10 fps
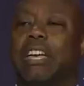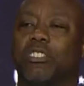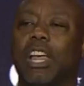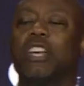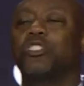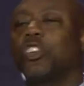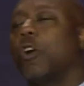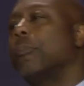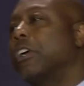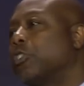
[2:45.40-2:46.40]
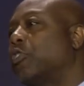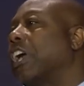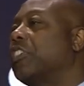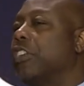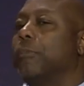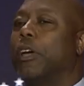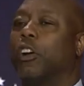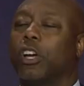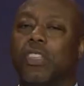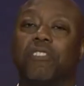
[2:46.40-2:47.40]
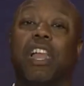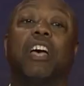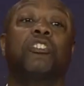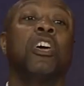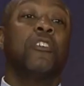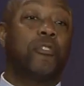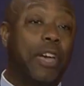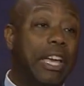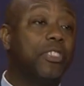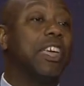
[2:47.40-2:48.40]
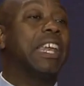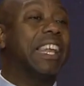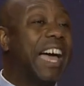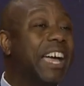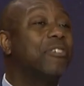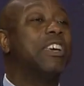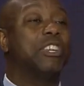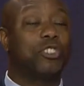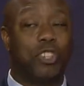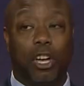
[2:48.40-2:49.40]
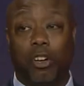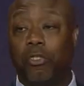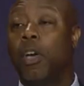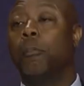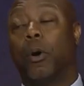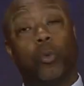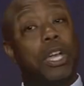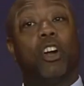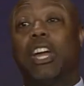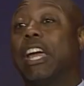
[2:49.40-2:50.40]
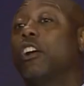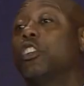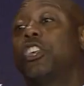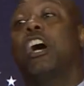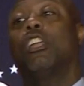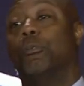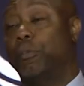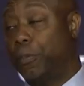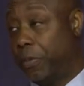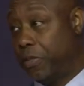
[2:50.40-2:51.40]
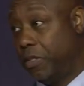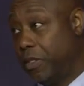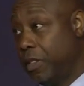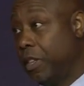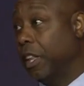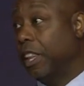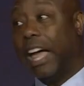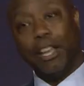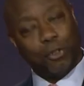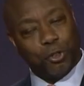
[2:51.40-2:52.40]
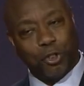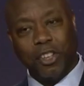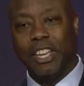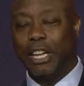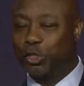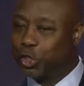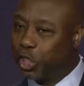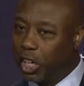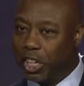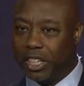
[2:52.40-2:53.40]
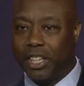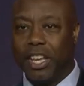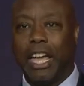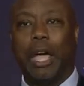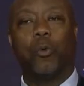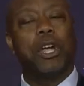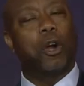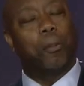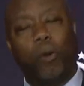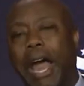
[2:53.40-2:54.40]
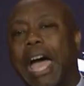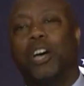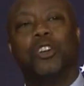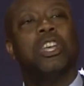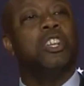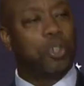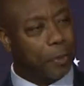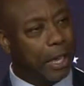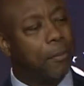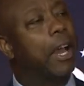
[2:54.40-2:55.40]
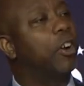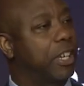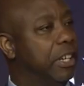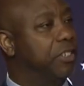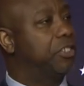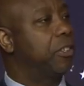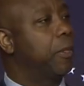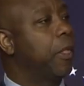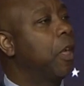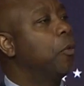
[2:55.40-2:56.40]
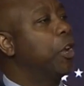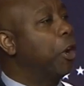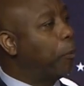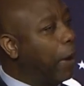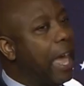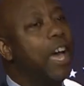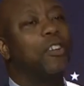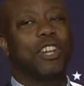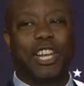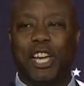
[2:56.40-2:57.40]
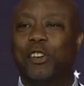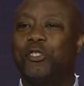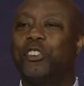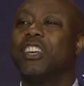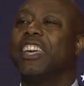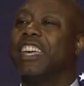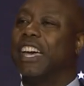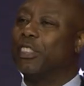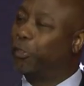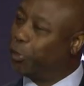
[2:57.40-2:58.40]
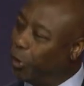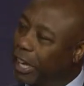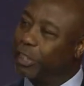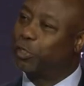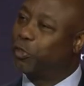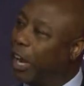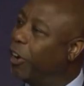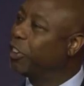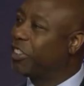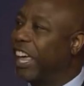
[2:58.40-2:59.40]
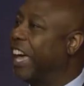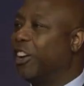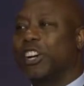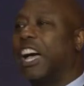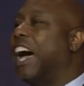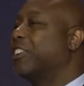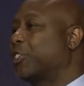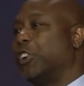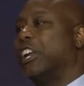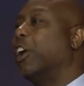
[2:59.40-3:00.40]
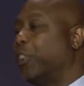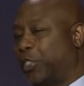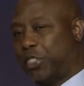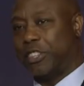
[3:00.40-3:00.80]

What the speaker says: lost so much faith in America, they've lost faith in life itself, but we are here to tell them, life is good, and we are proud to be Americans. We are proud to live in the freest, fairest land on God's green earth.